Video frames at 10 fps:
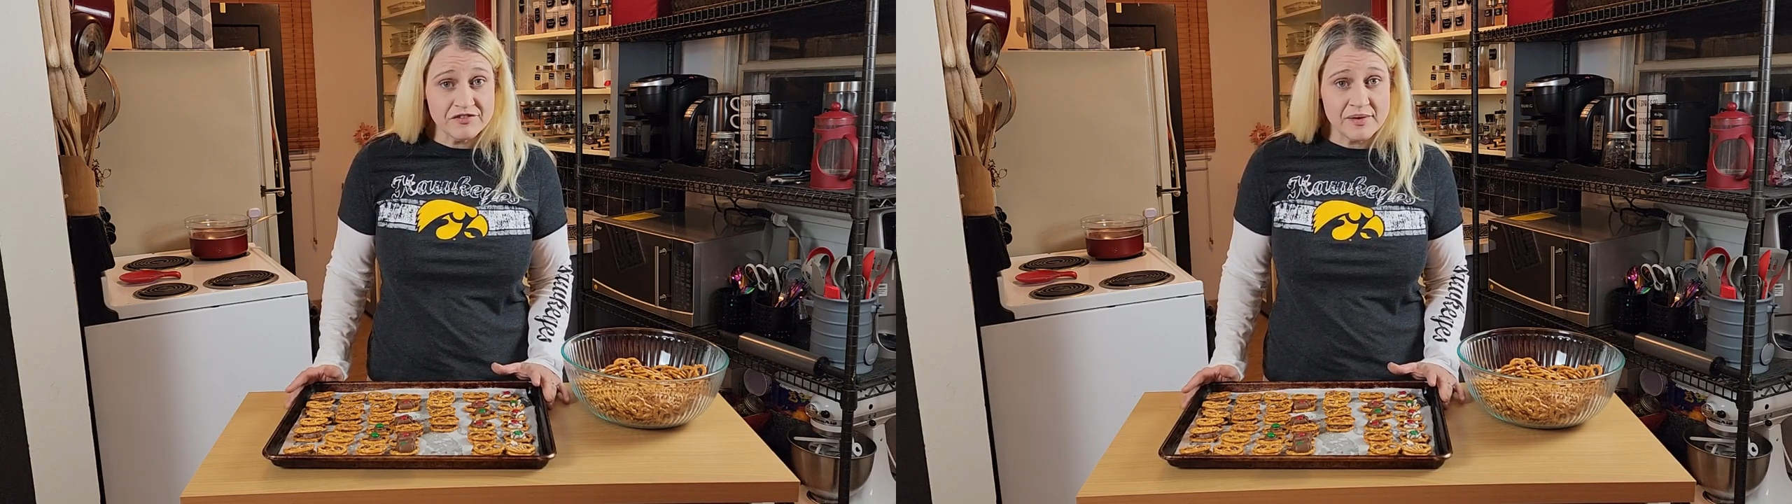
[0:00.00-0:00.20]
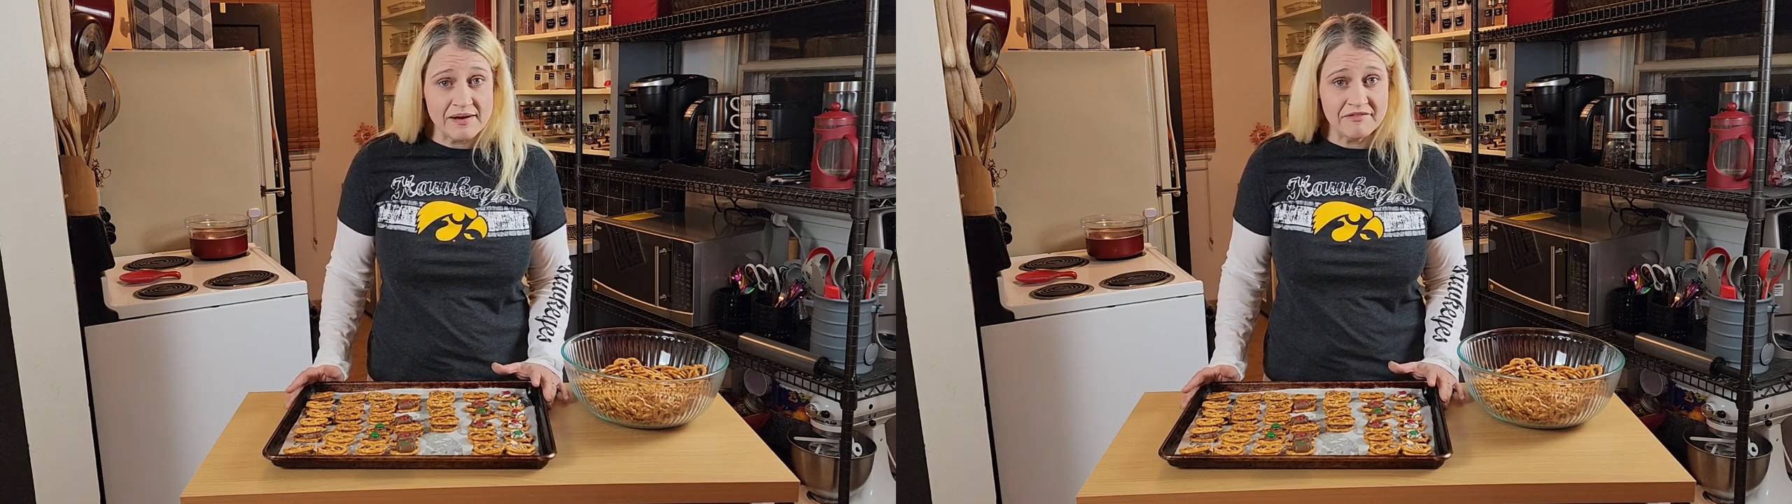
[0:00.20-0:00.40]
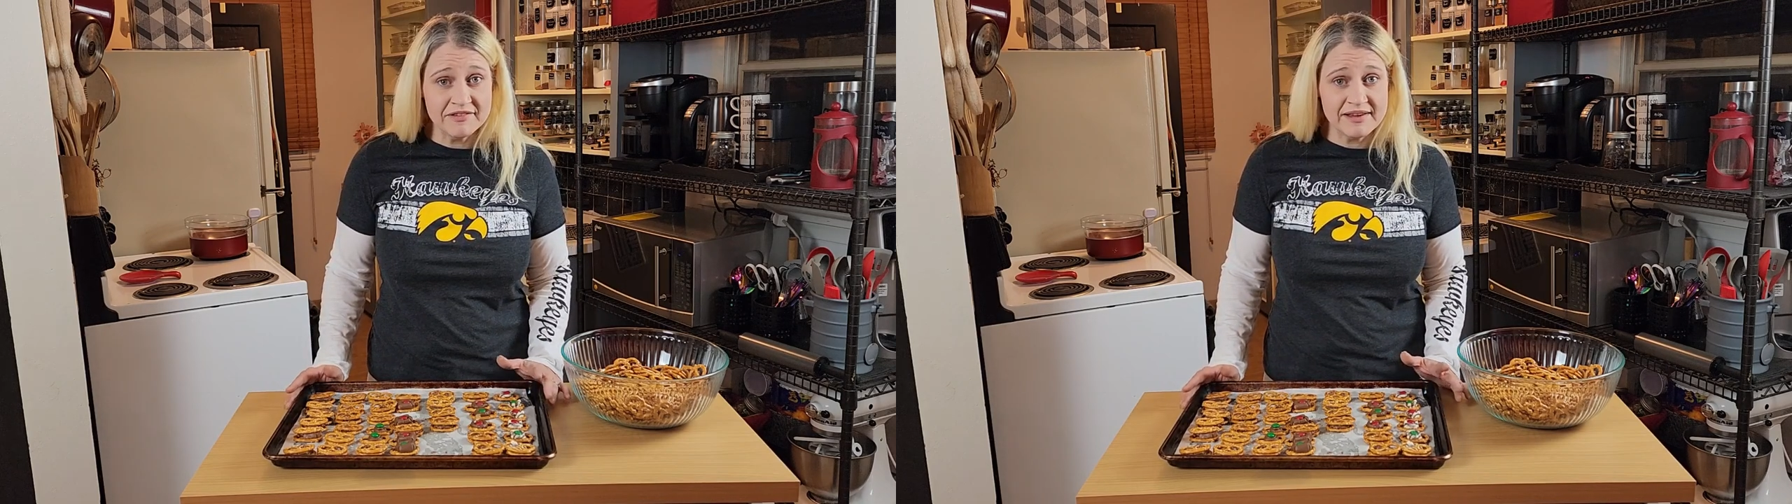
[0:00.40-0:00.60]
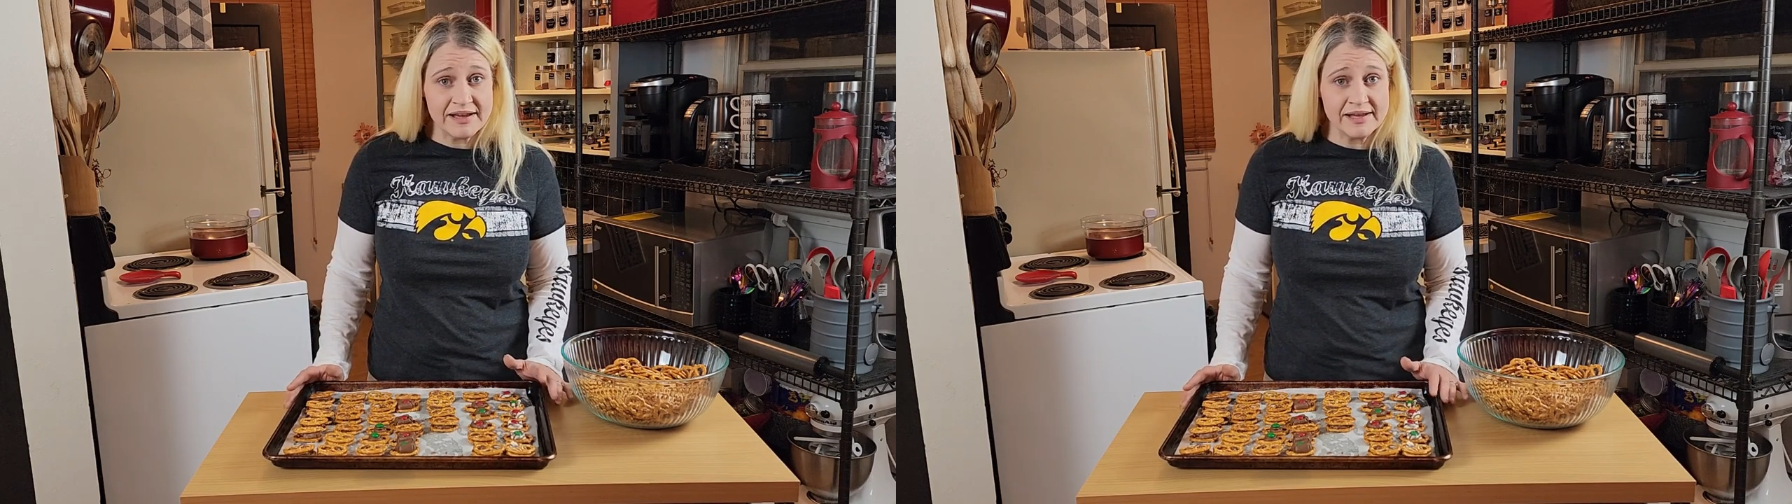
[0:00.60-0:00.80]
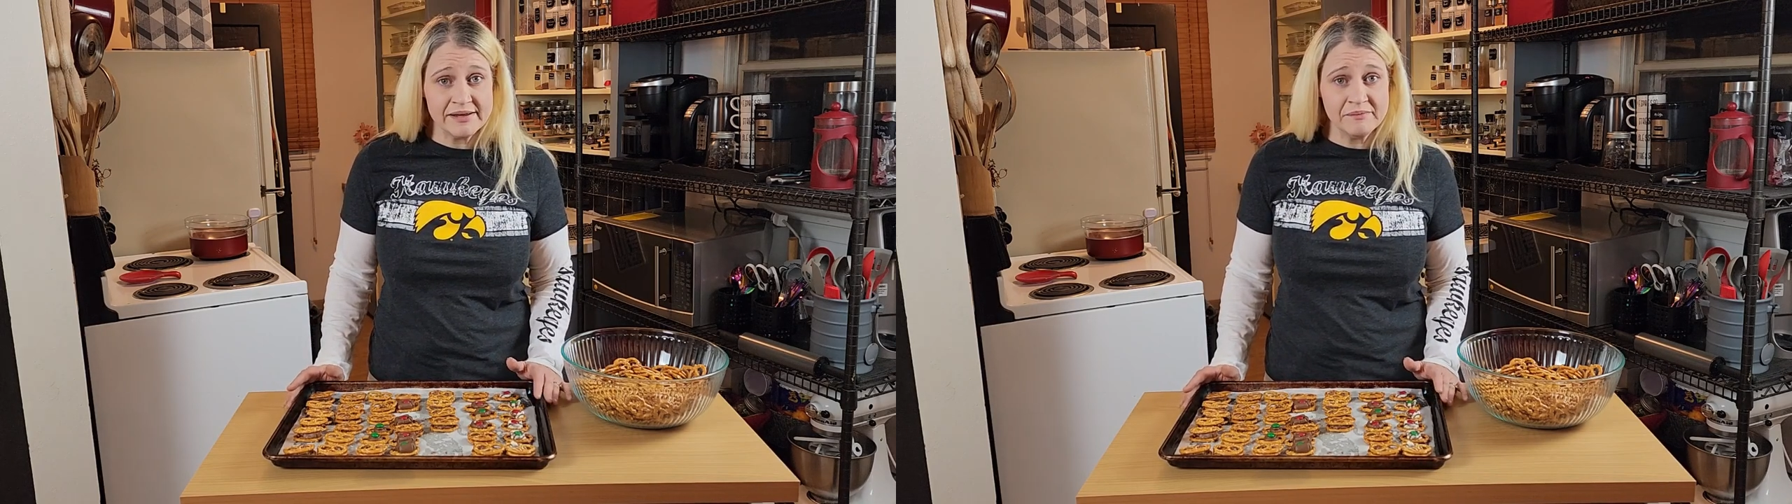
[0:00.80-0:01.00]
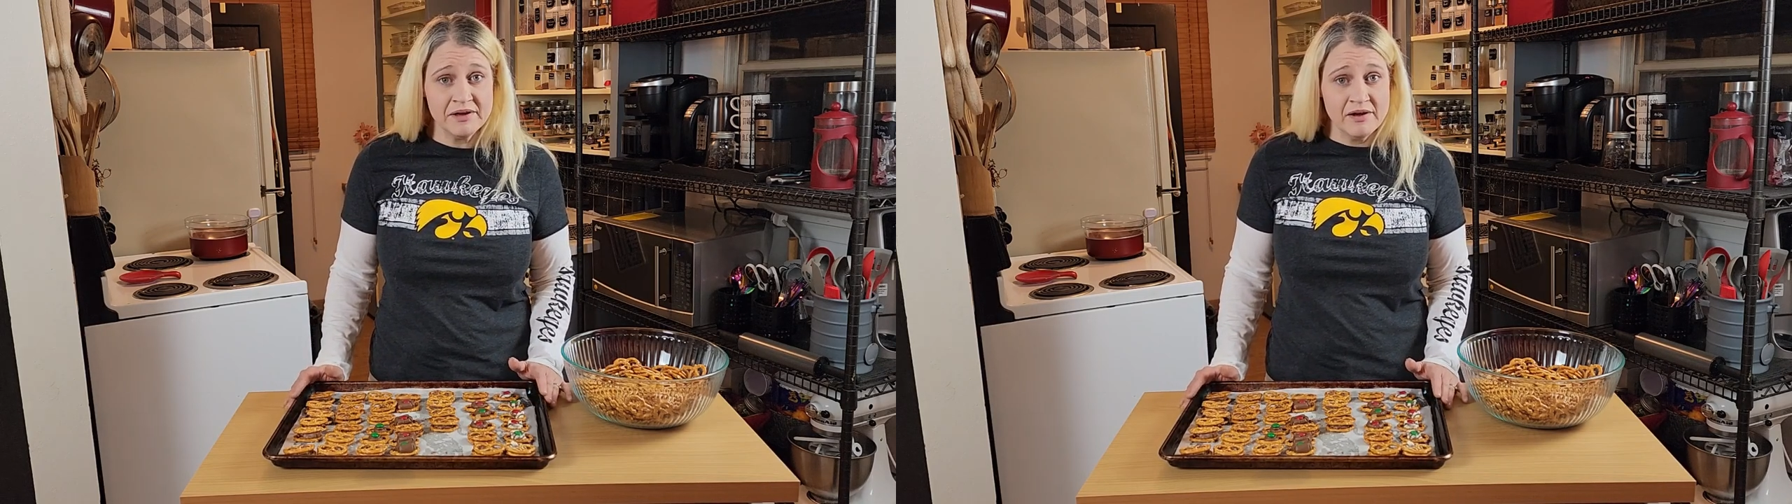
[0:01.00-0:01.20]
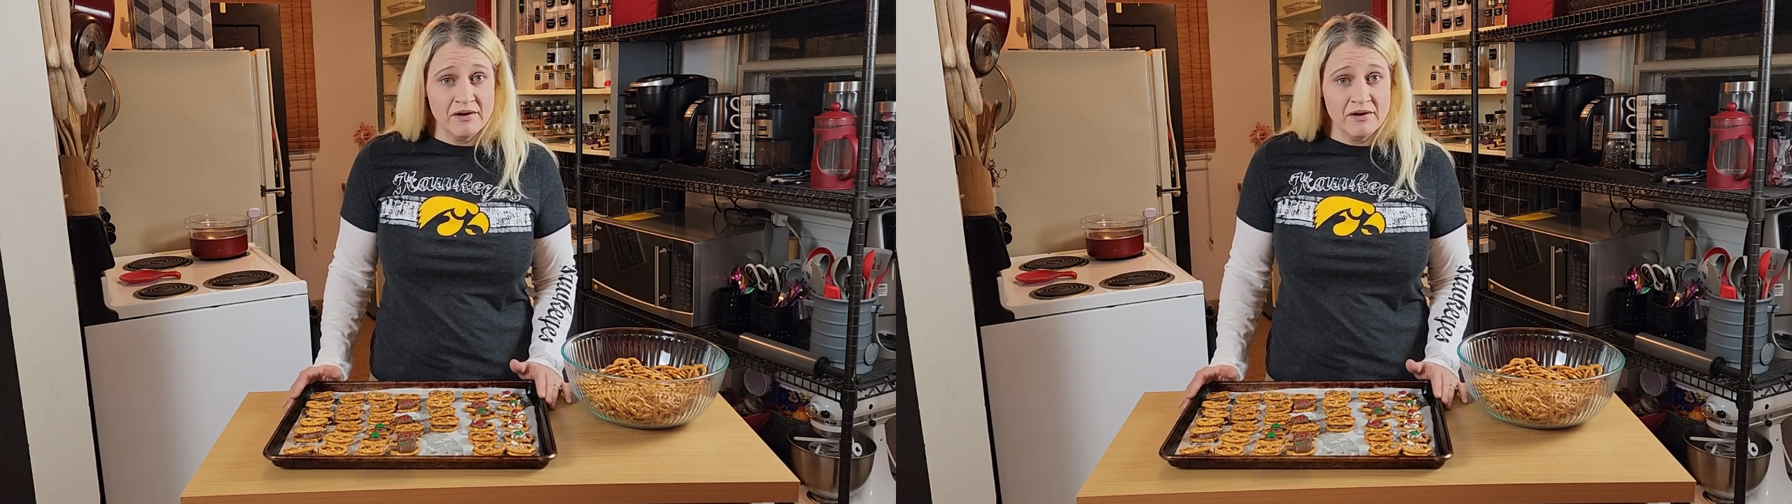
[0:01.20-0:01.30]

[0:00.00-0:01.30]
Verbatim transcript: if you have the time,